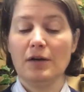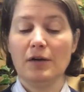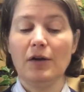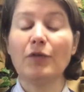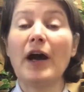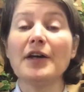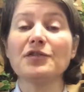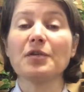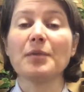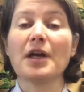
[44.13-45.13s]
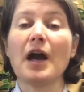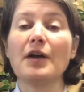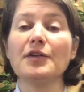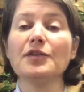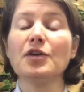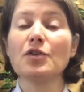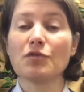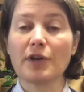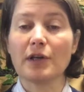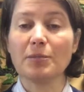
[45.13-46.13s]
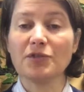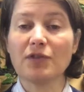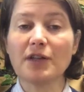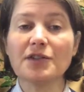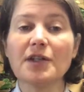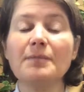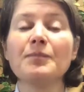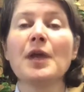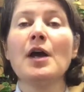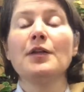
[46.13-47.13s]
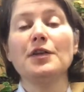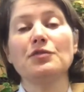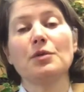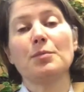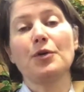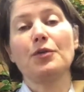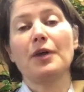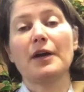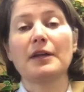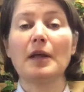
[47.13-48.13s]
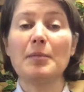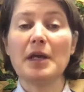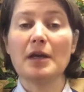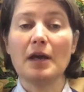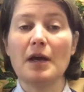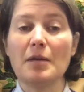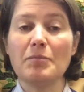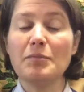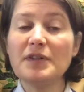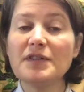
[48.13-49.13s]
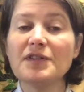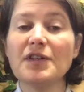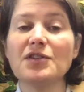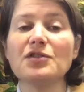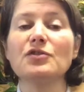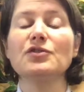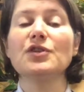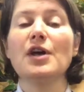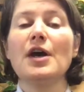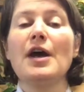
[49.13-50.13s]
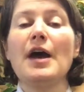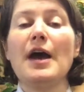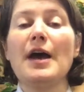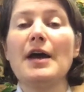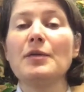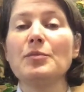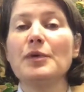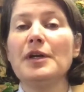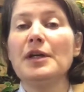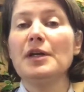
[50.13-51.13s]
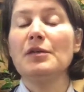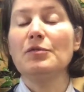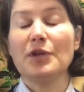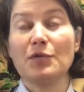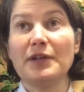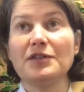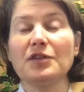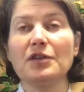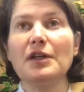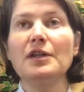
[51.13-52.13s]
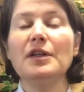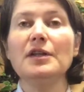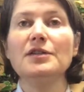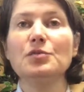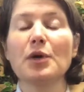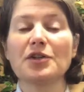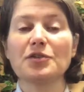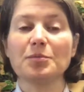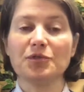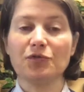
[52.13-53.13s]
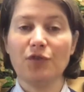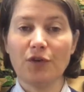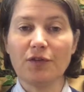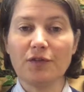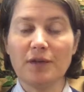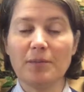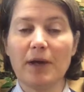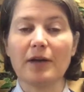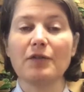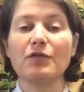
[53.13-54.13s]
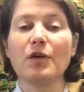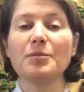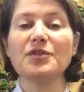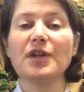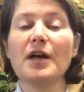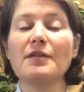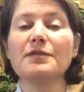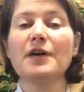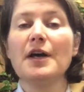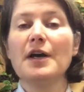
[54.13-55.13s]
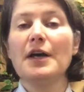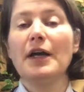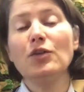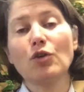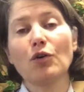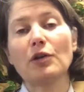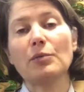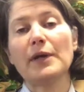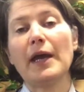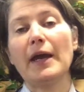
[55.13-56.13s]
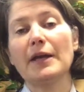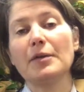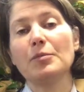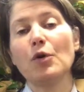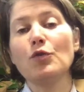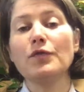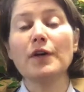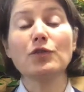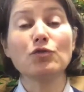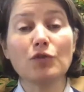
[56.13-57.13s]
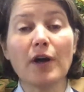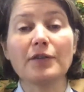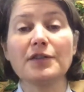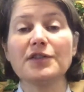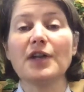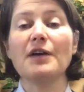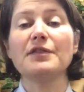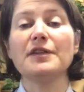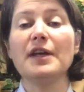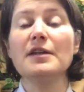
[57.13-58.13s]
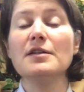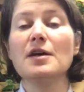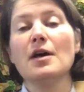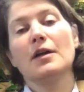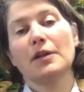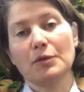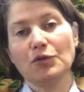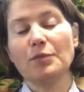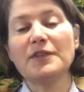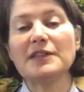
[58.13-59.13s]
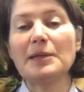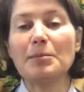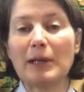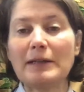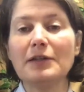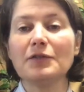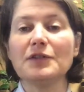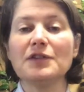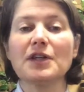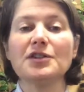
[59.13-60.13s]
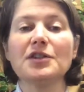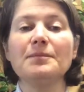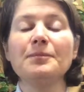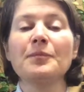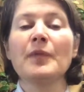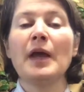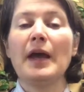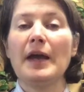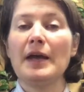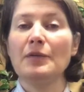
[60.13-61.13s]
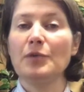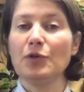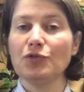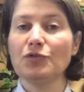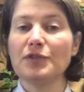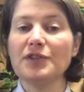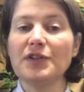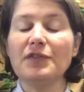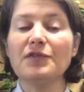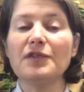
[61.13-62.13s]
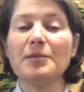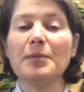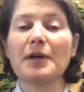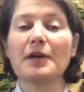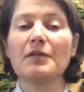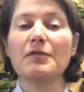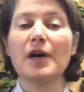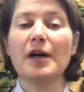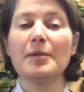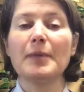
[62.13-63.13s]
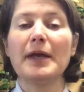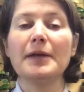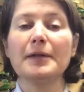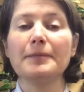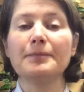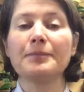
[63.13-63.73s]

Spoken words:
arise from the current curriculum structure. These were both academic and business issues, and we requested in these workshops further feedback from staff. In total, we had over 200 staff attend. There was obviously plenty of discussion, and we also received feedback via mail.